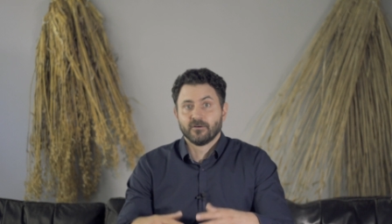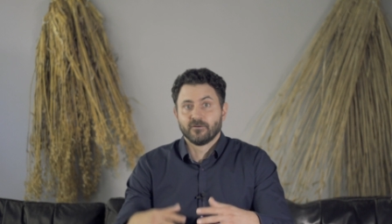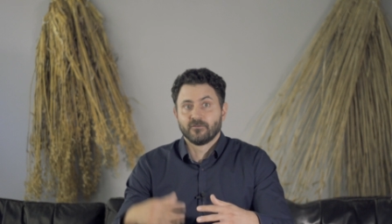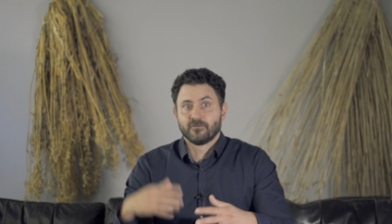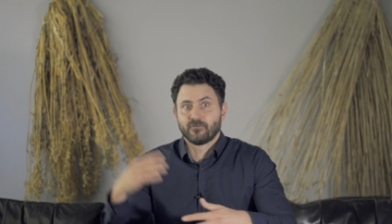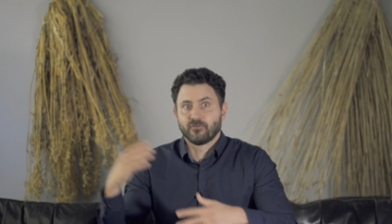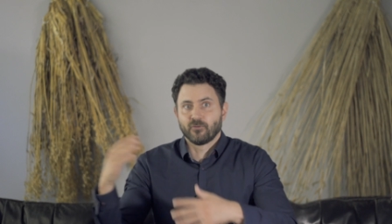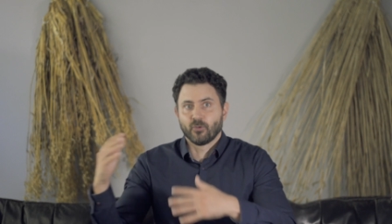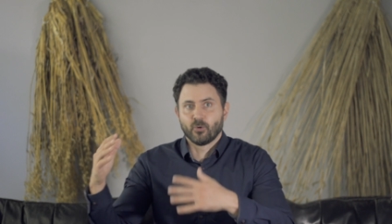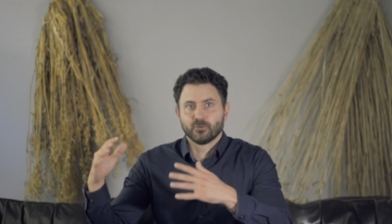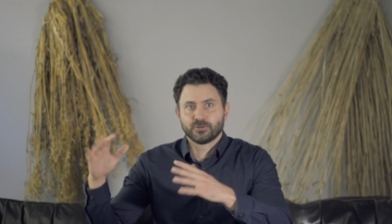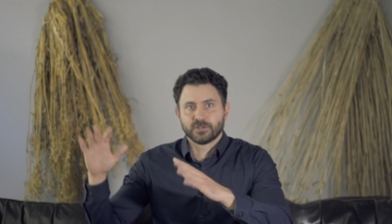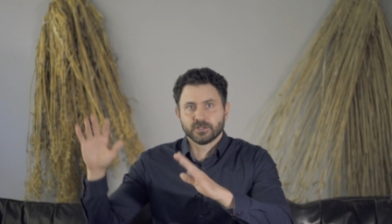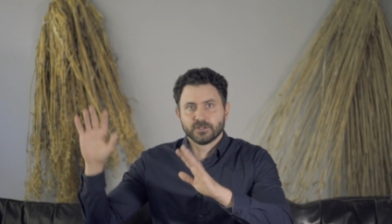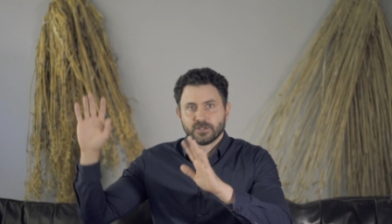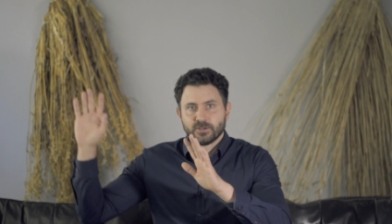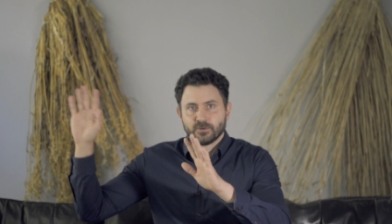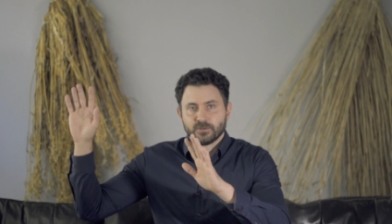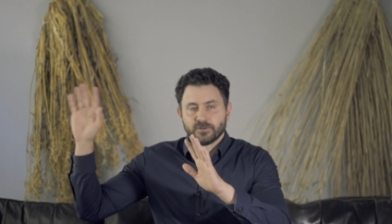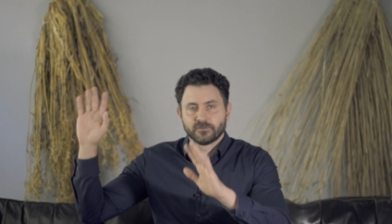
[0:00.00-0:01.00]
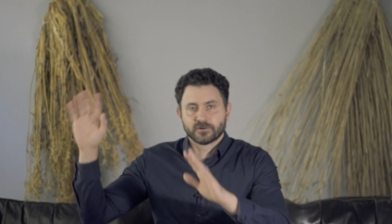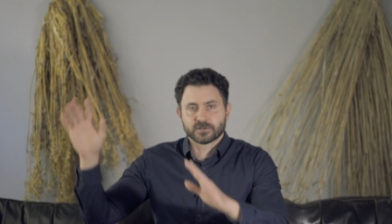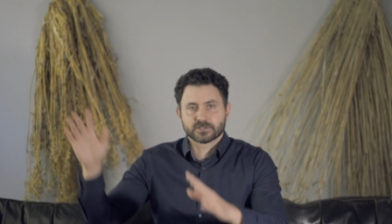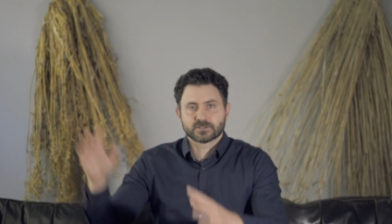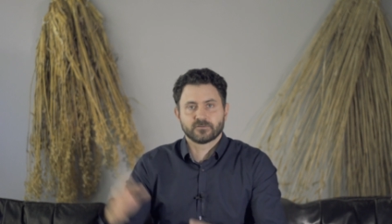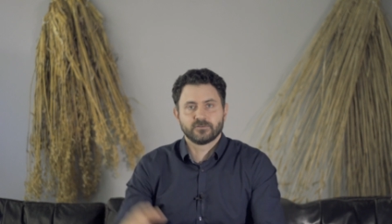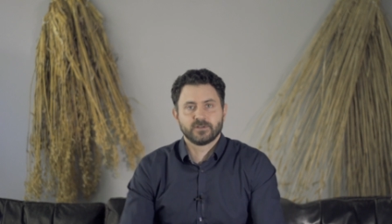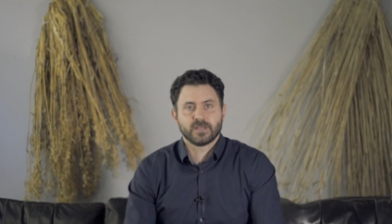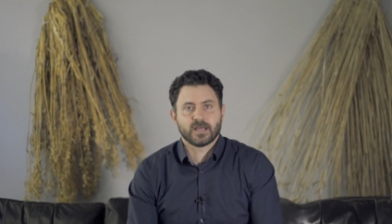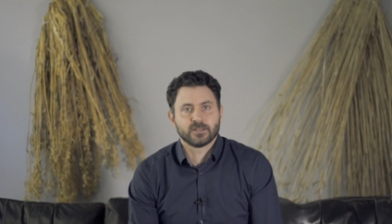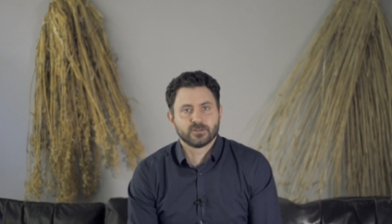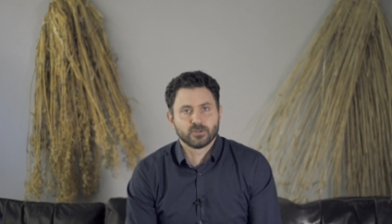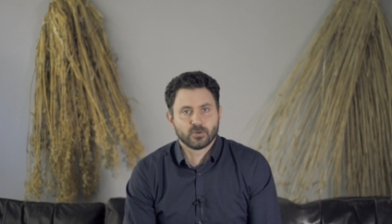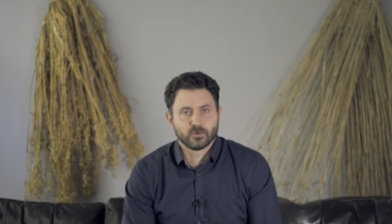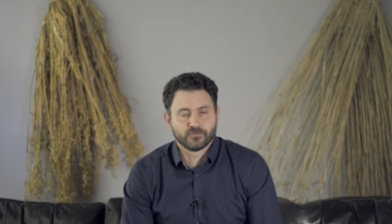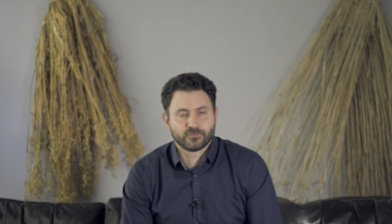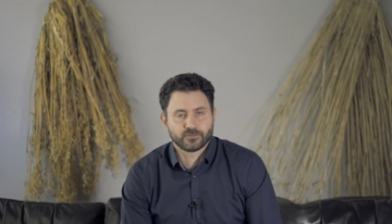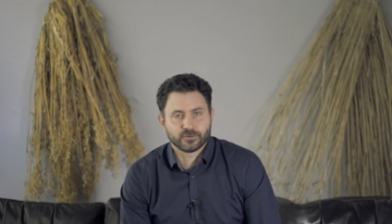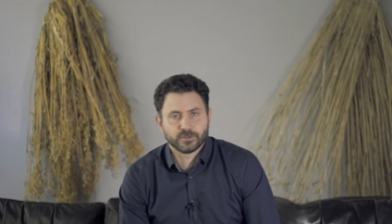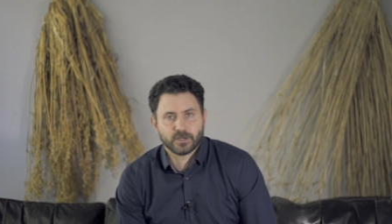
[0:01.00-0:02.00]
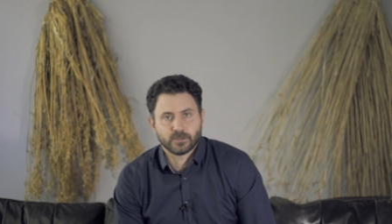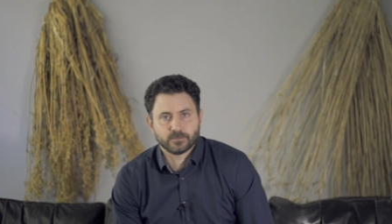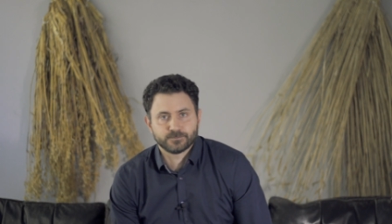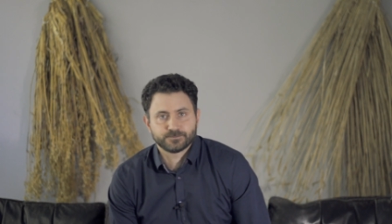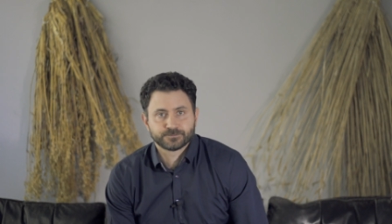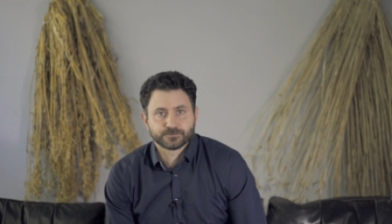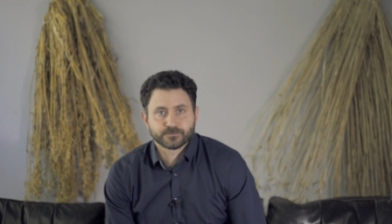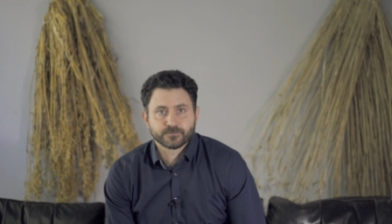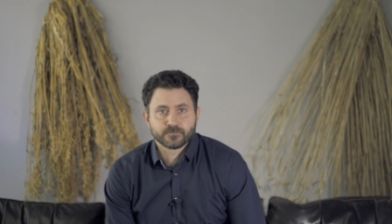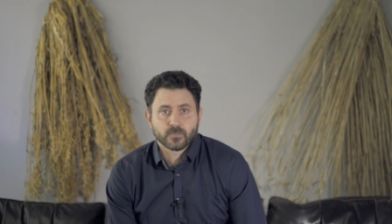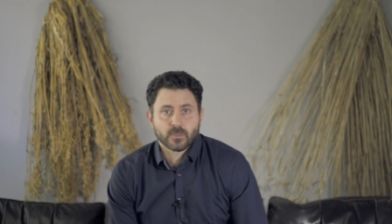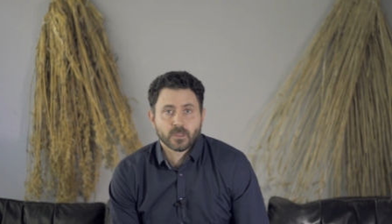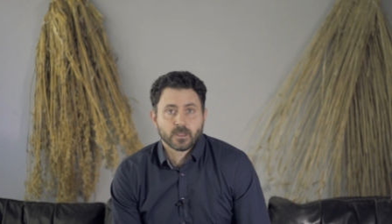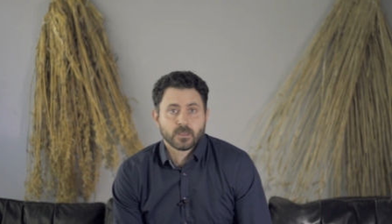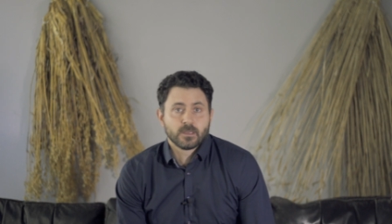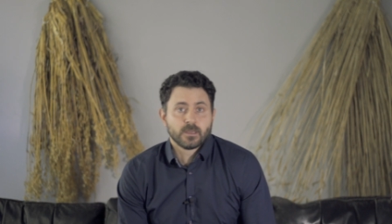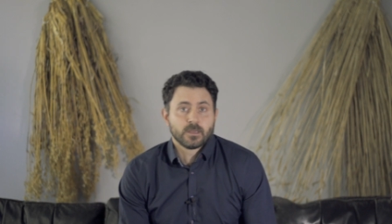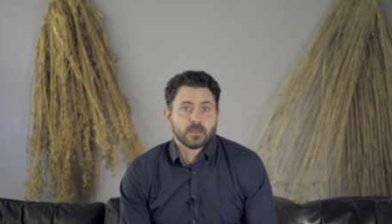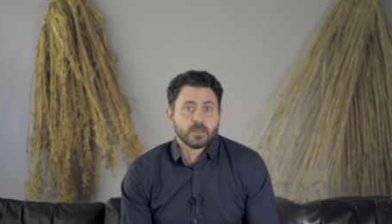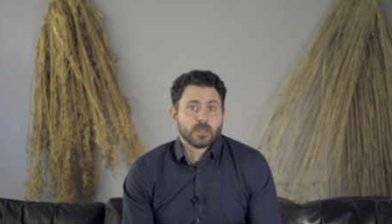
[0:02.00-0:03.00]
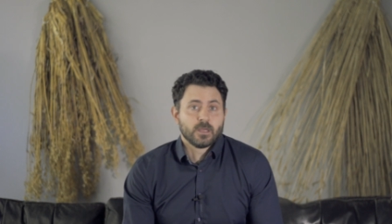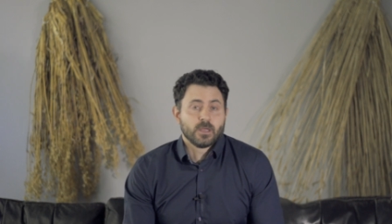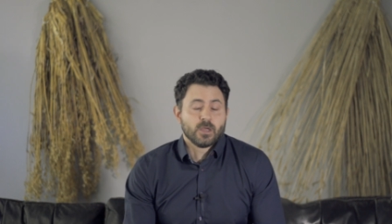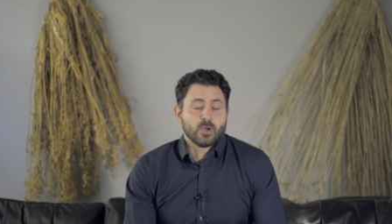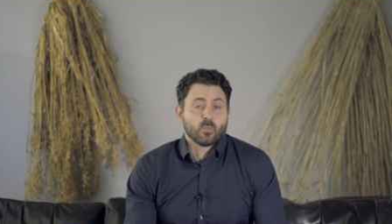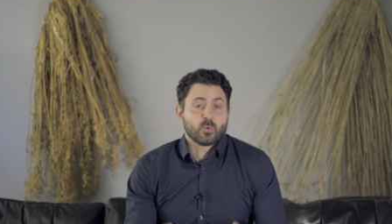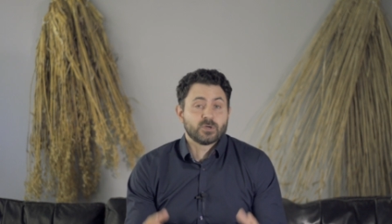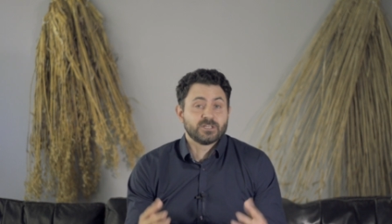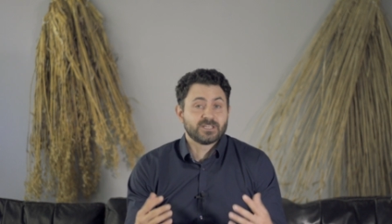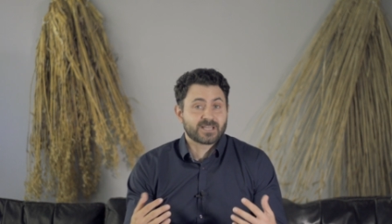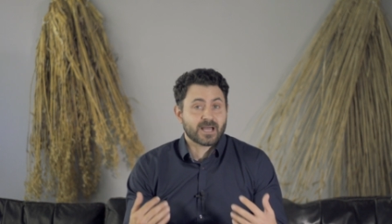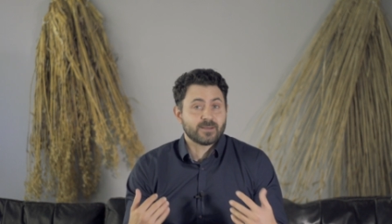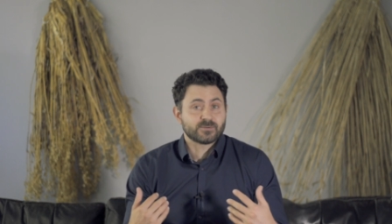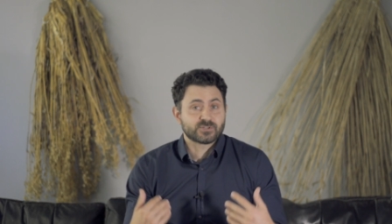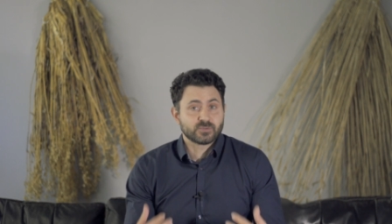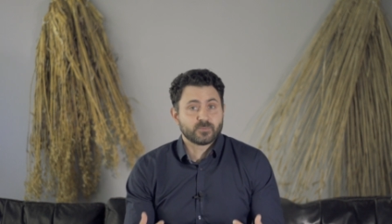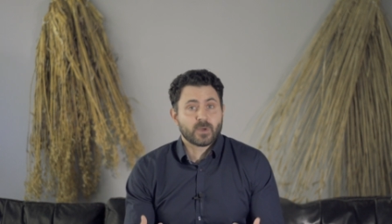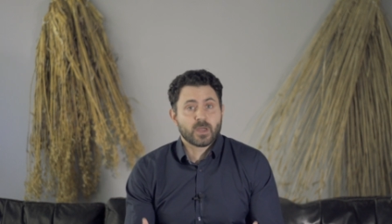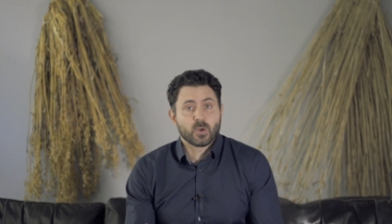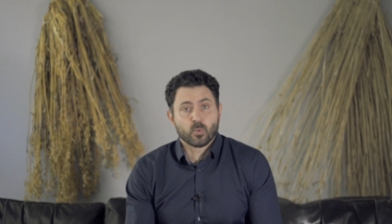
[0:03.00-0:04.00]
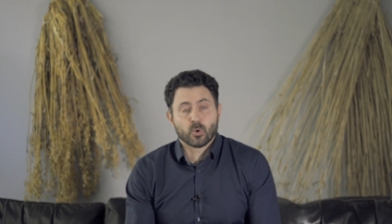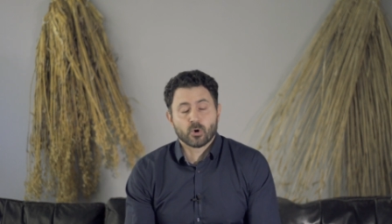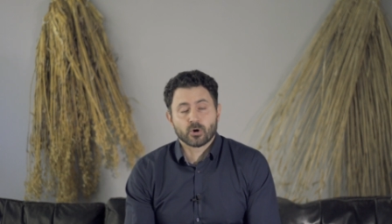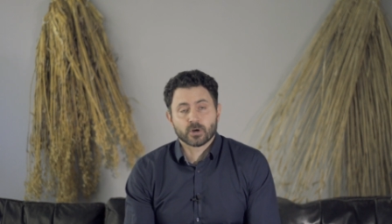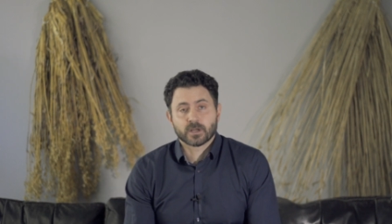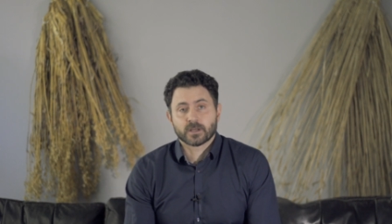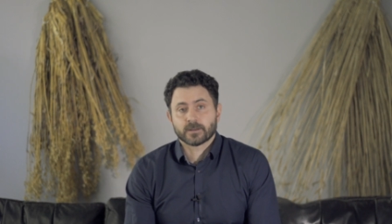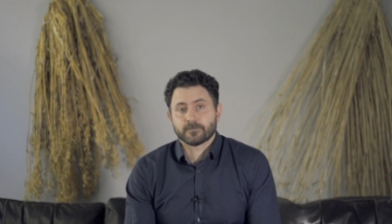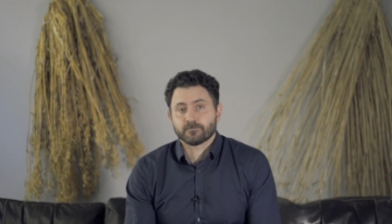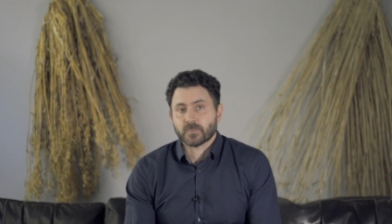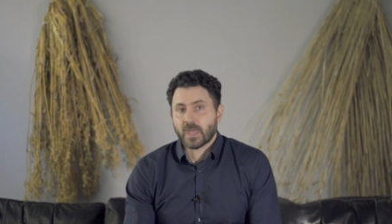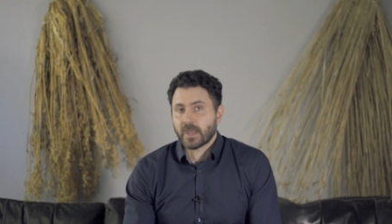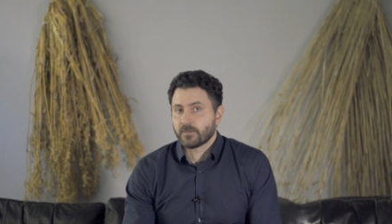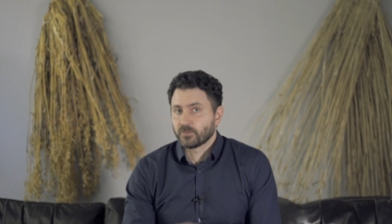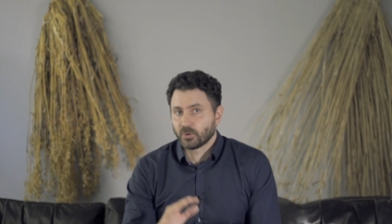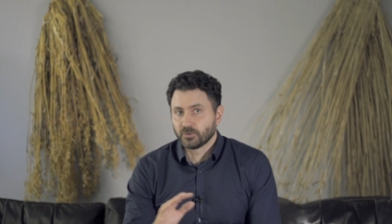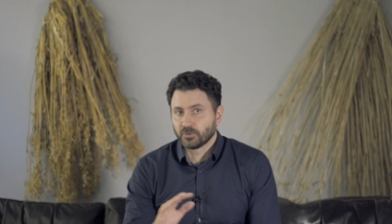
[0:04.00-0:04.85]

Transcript: float in the universe of the unknown for now. When it comes to my work, I'm